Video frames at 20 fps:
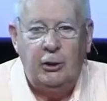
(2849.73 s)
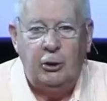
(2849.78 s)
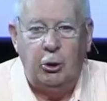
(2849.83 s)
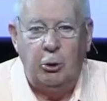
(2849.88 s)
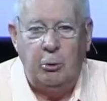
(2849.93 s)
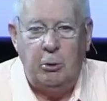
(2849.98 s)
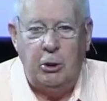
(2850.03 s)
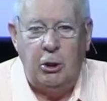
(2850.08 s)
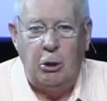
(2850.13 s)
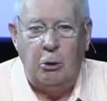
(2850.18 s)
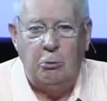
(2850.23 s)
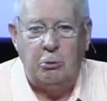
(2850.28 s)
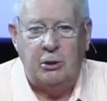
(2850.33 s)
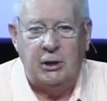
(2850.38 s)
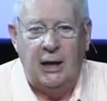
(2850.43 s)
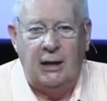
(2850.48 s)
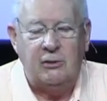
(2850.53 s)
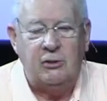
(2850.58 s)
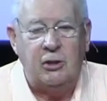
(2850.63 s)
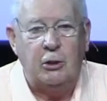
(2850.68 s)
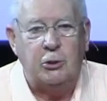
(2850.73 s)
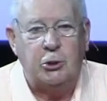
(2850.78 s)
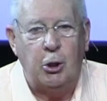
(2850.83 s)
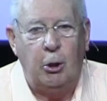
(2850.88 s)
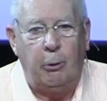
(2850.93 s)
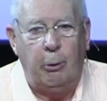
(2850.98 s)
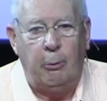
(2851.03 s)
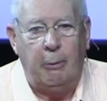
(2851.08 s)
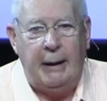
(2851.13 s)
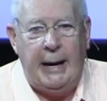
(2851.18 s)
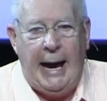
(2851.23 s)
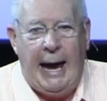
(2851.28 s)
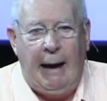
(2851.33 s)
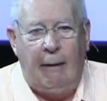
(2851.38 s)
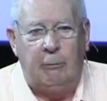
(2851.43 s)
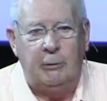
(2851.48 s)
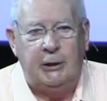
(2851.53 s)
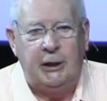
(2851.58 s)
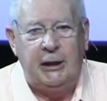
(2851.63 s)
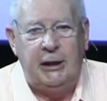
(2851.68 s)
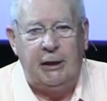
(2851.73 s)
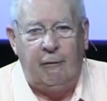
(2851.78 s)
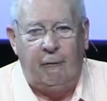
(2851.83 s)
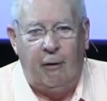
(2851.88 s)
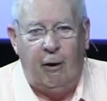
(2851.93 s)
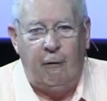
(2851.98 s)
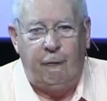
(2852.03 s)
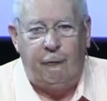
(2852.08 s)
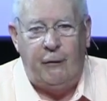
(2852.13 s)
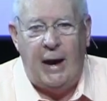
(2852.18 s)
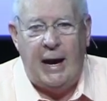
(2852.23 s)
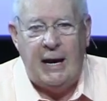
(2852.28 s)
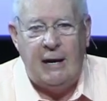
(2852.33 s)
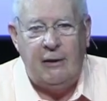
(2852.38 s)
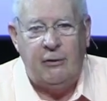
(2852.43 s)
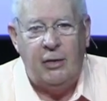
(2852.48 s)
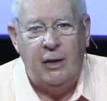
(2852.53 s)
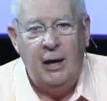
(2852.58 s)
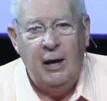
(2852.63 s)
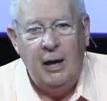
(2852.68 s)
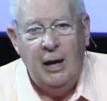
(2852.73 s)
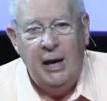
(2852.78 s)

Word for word: to use us to show the reality of our faith